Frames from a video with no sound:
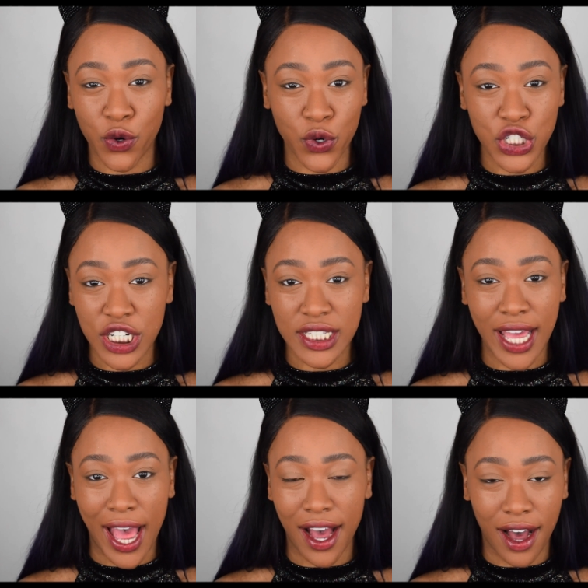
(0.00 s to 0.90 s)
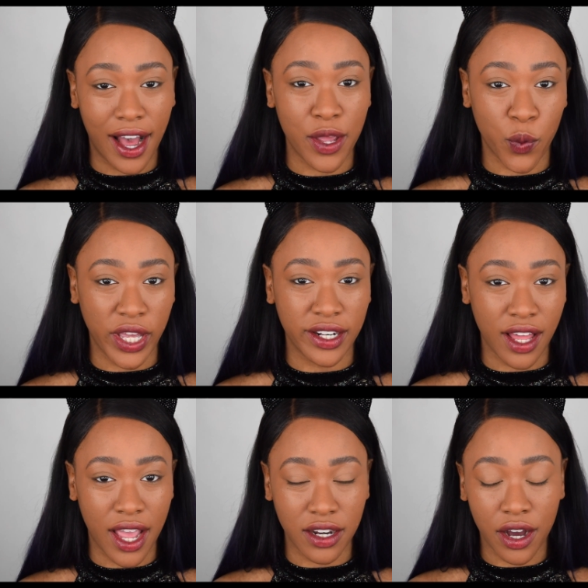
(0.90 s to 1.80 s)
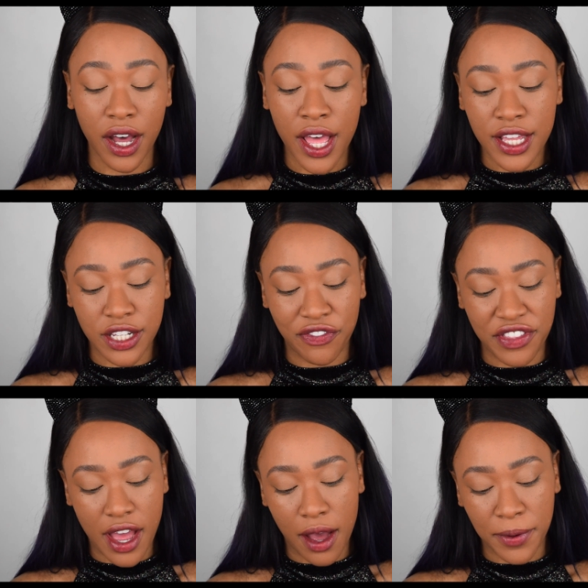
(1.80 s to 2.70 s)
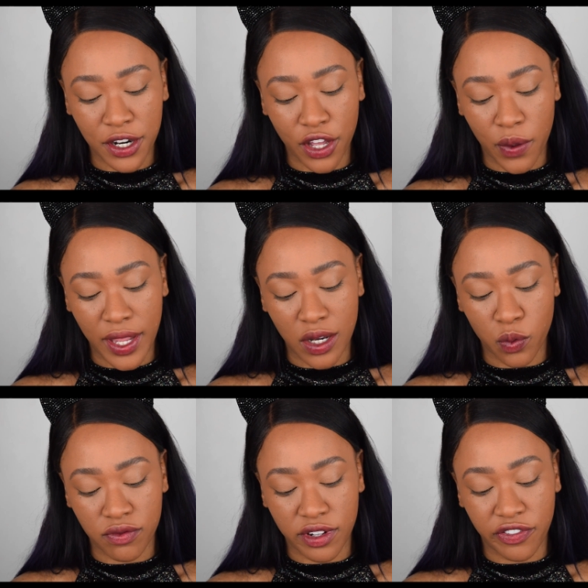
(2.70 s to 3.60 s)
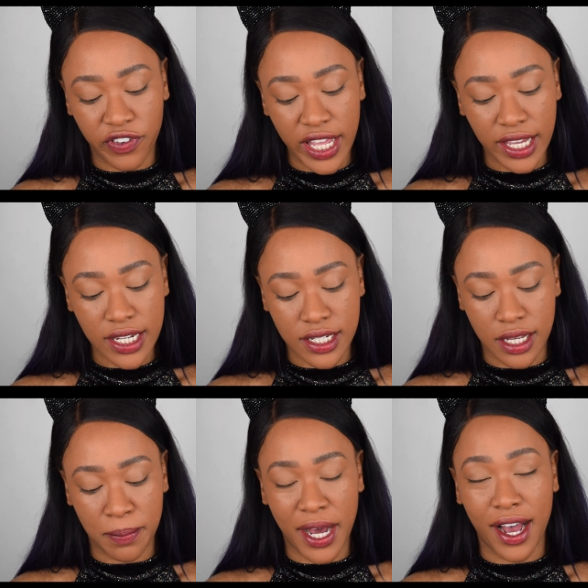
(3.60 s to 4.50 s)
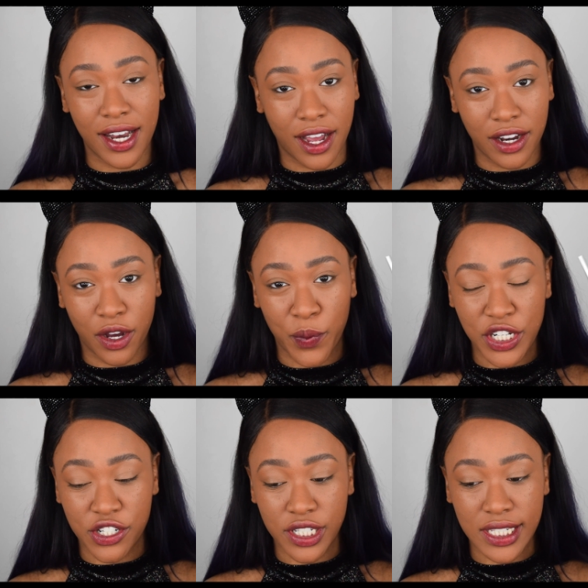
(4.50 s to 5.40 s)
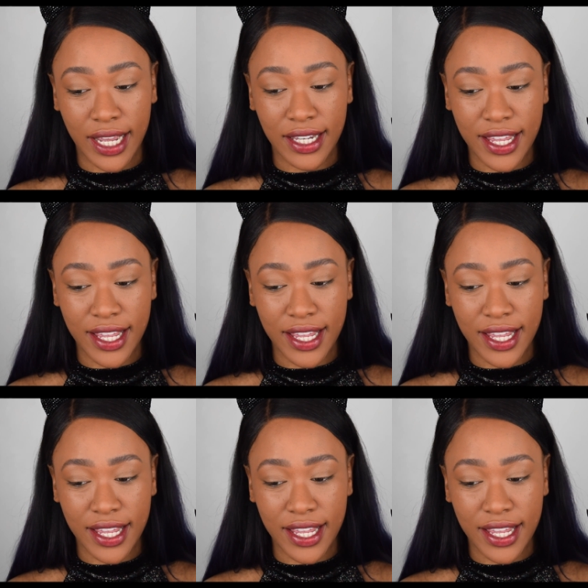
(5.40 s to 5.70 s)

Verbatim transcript: gorgeous cat eye wing liner. So for that, I'm gonna go in with the Flick Dip Eyeliner, which looks like